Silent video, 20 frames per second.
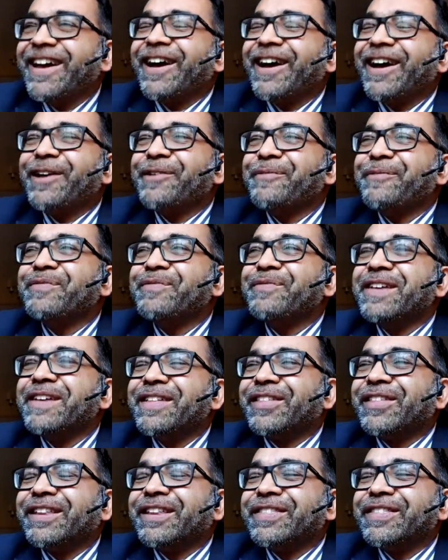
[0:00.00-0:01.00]

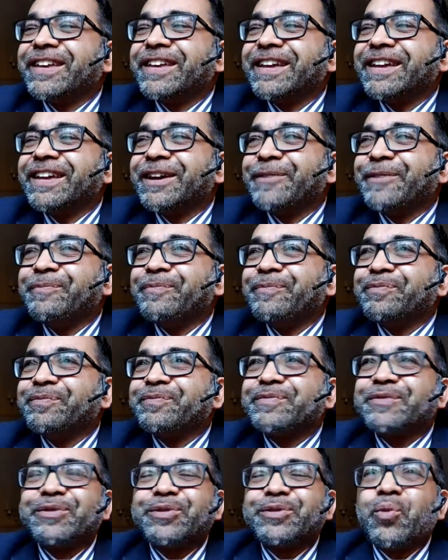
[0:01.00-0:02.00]
That the
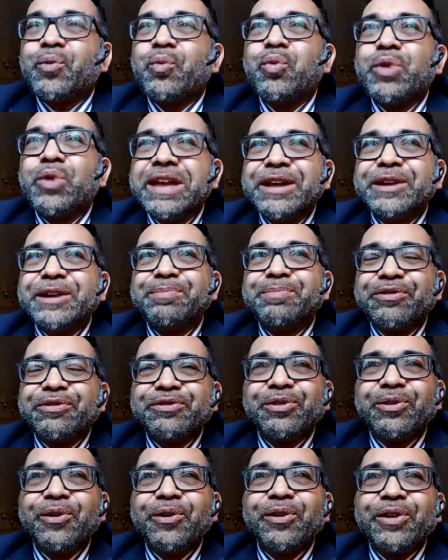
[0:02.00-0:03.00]
week
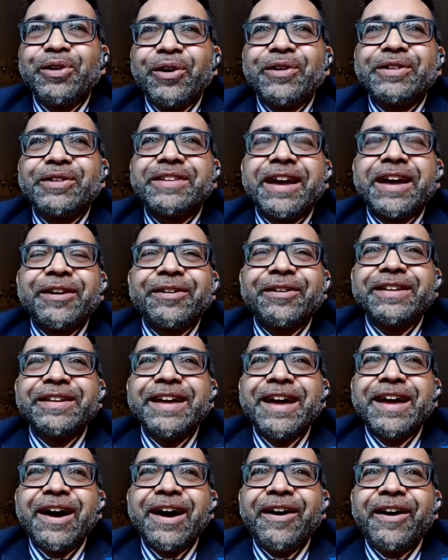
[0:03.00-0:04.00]
before lockdown,
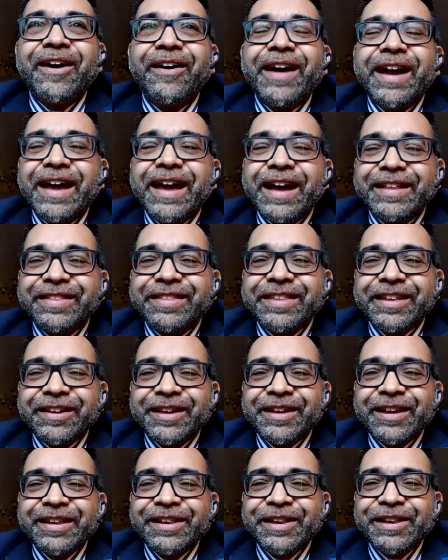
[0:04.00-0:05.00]
I had
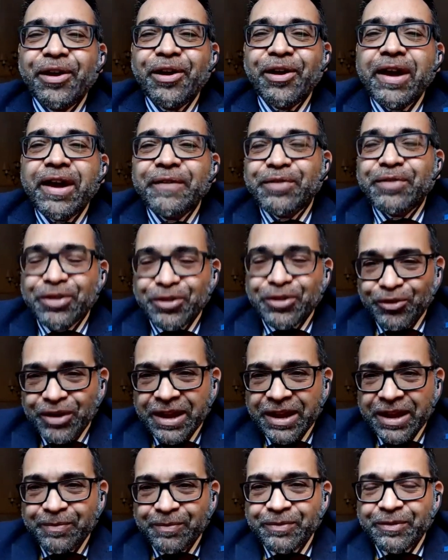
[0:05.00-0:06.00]
done a live
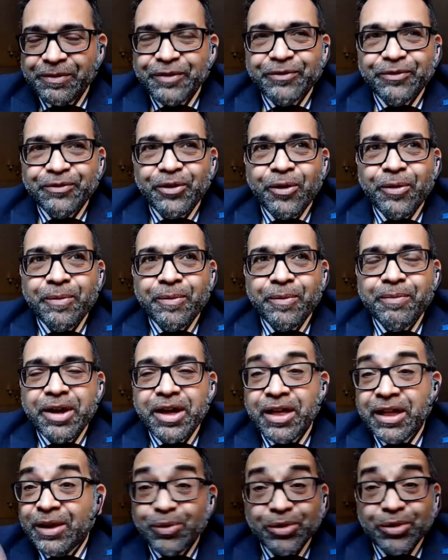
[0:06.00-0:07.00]
stream from
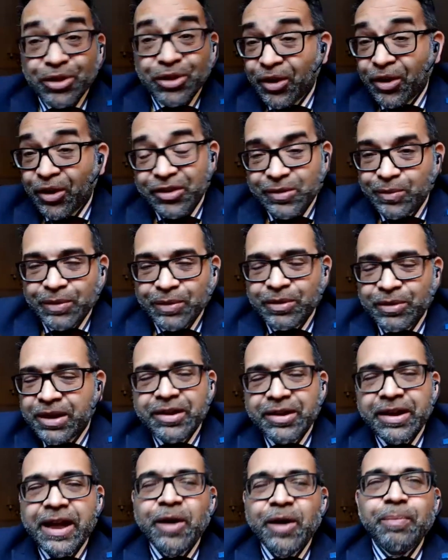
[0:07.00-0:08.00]
a little church that we were
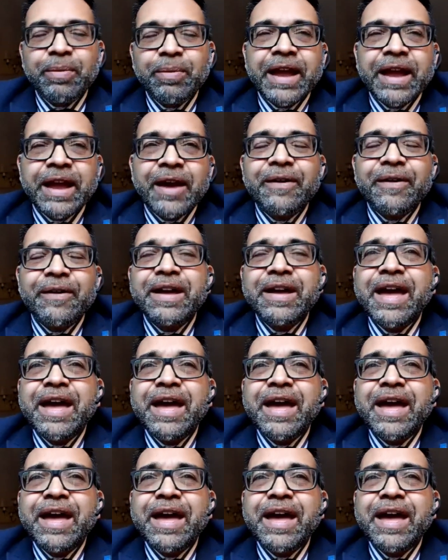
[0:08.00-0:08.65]
kind of helping out.